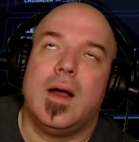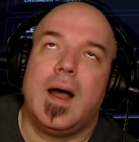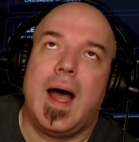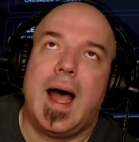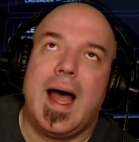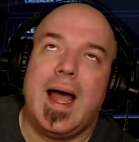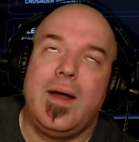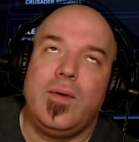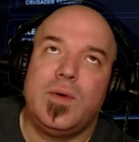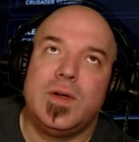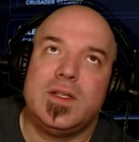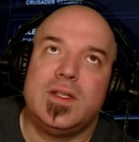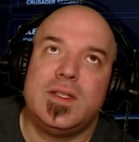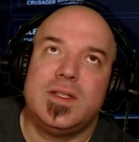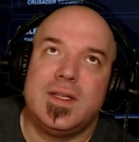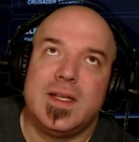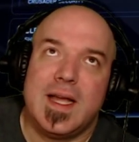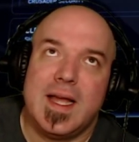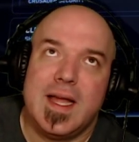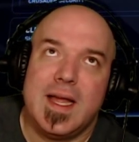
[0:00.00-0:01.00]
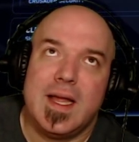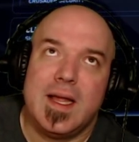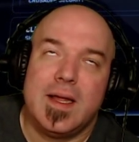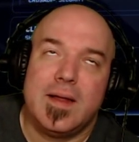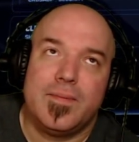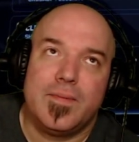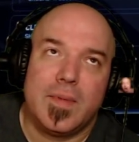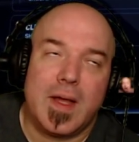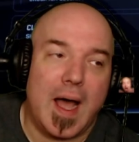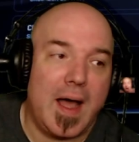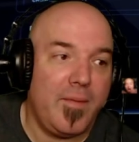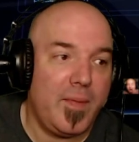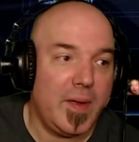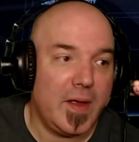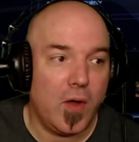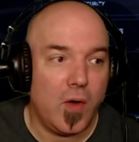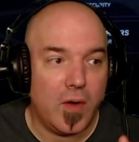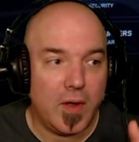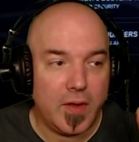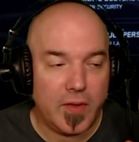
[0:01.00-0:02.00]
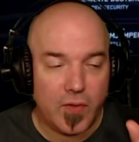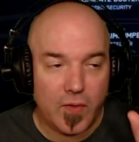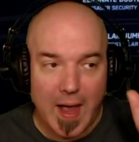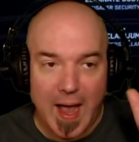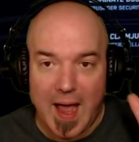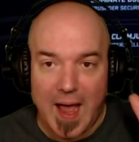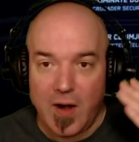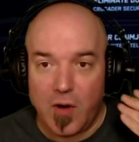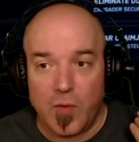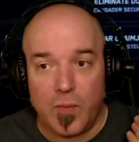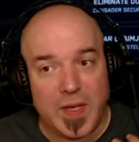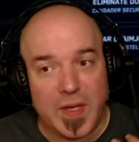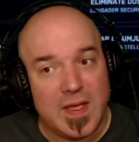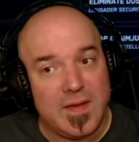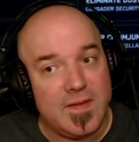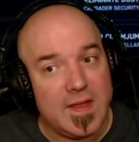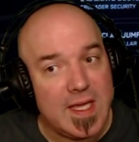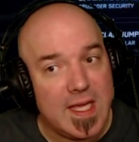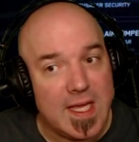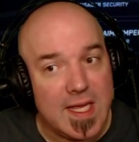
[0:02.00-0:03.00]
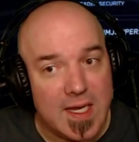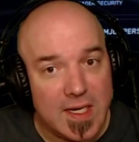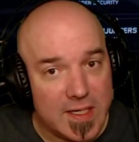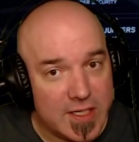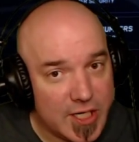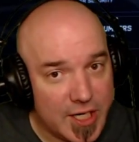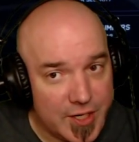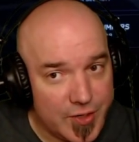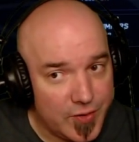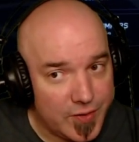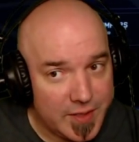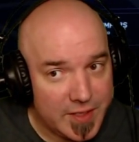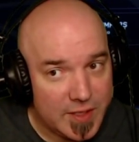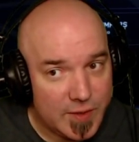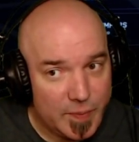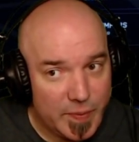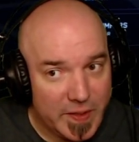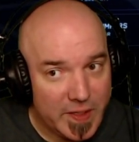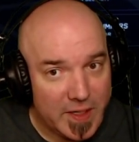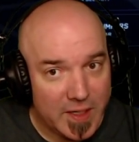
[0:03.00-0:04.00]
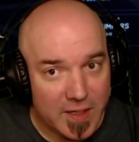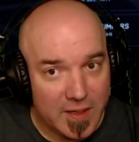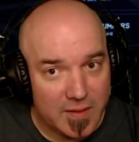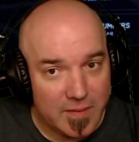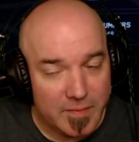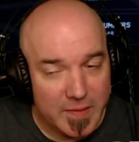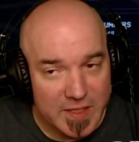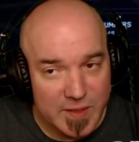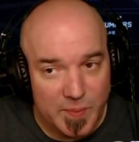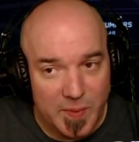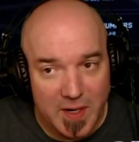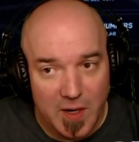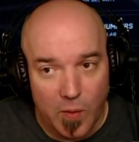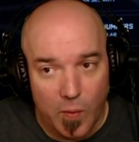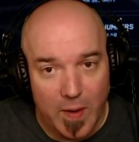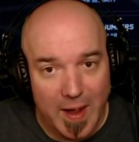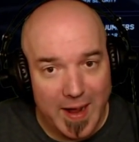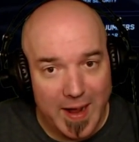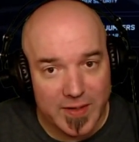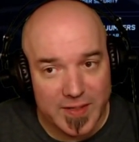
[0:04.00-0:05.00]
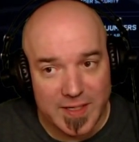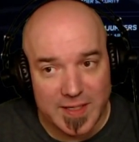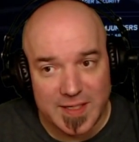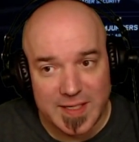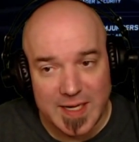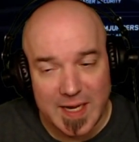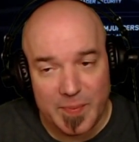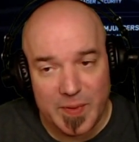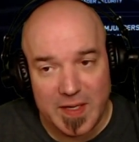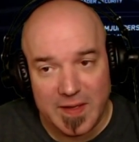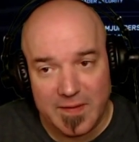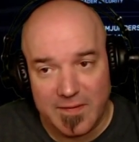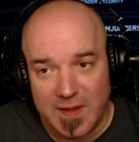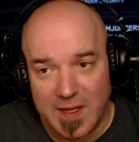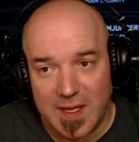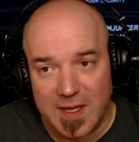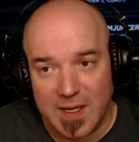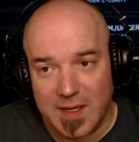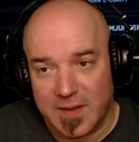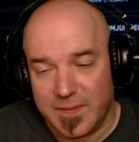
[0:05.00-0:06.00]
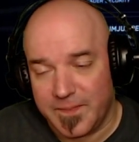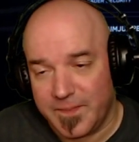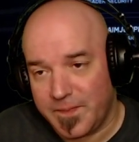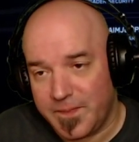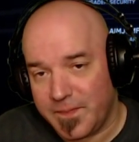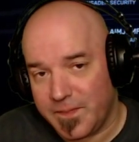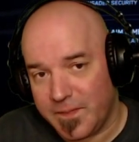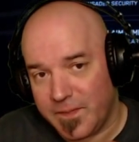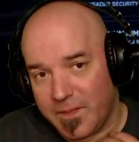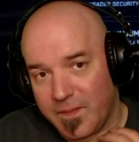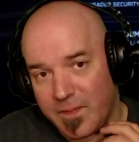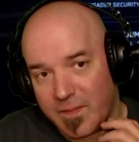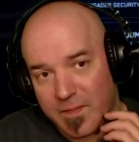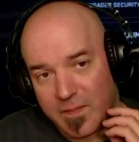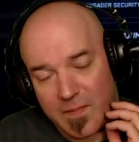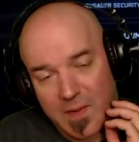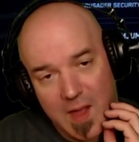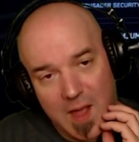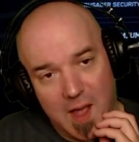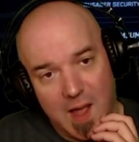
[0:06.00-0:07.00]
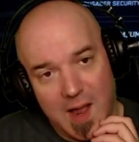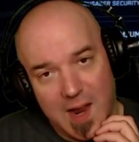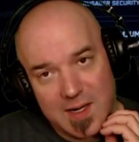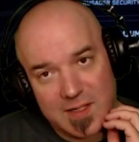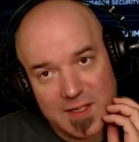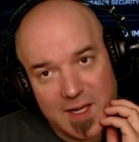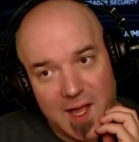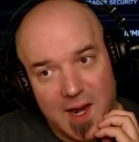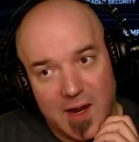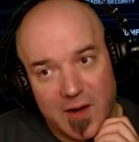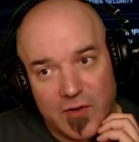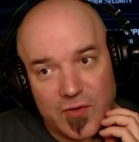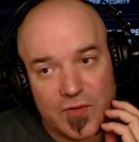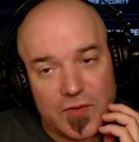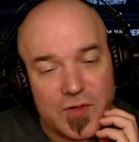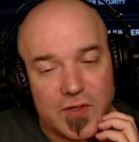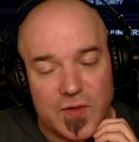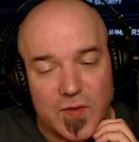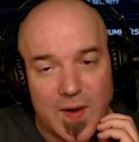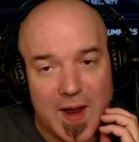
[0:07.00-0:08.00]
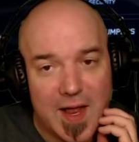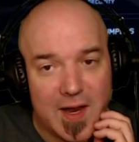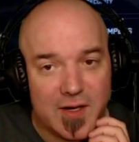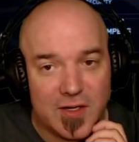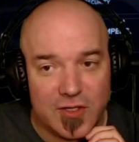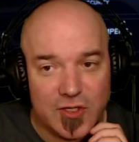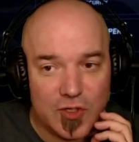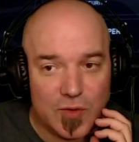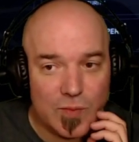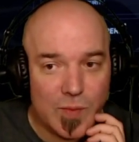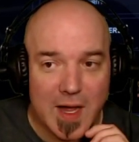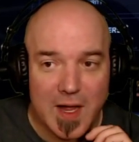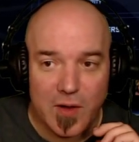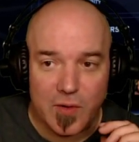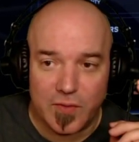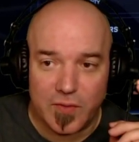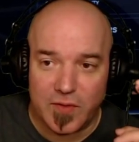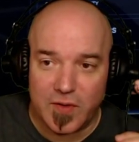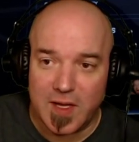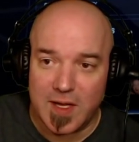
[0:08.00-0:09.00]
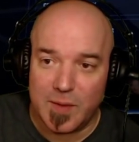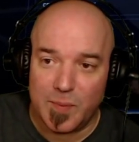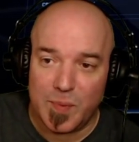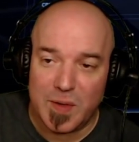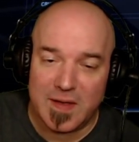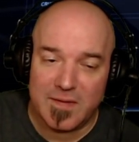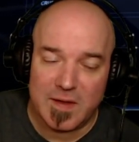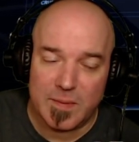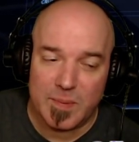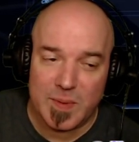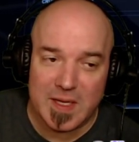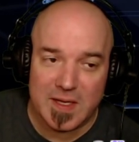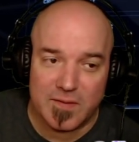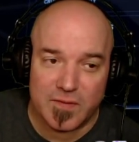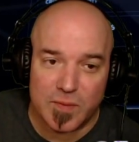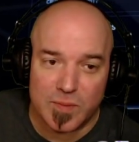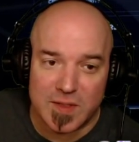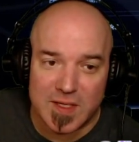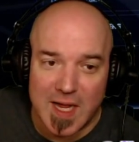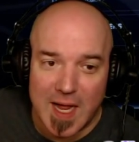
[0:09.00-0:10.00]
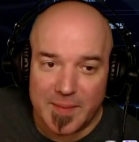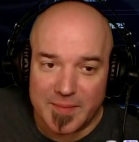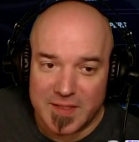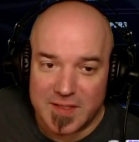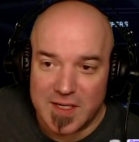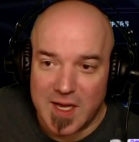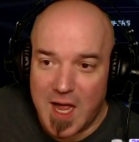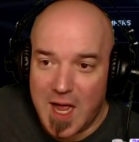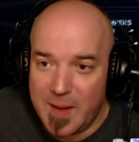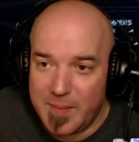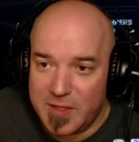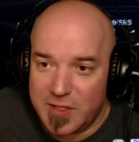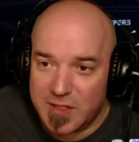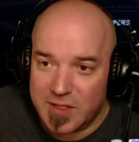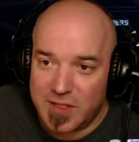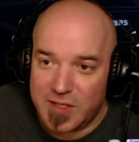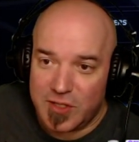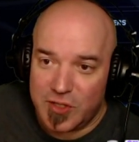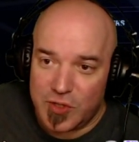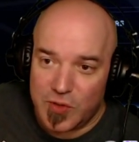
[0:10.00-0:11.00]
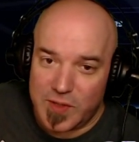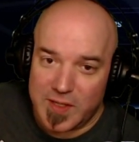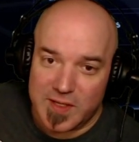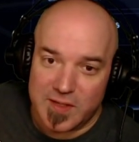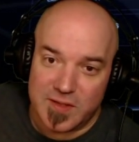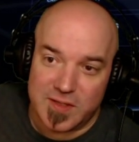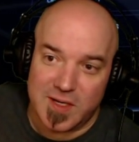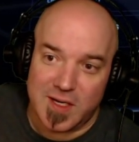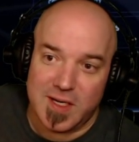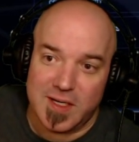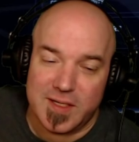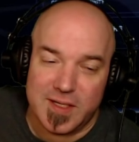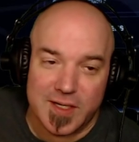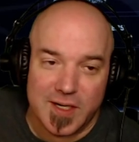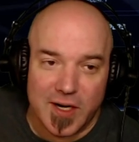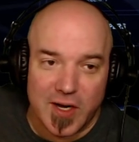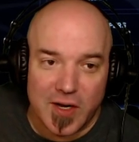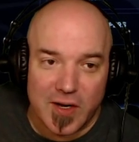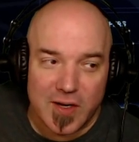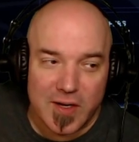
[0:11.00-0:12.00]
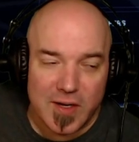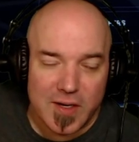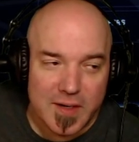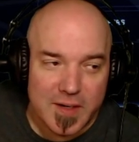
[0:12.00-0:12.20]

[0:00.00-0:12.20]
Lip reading: I would say I've been going through, I don't PvE generally speaking. It's been a while since I PvE'd. I just kind of cruise around and do my own thing, PvP from time to time, and just enjoy the sights, you know?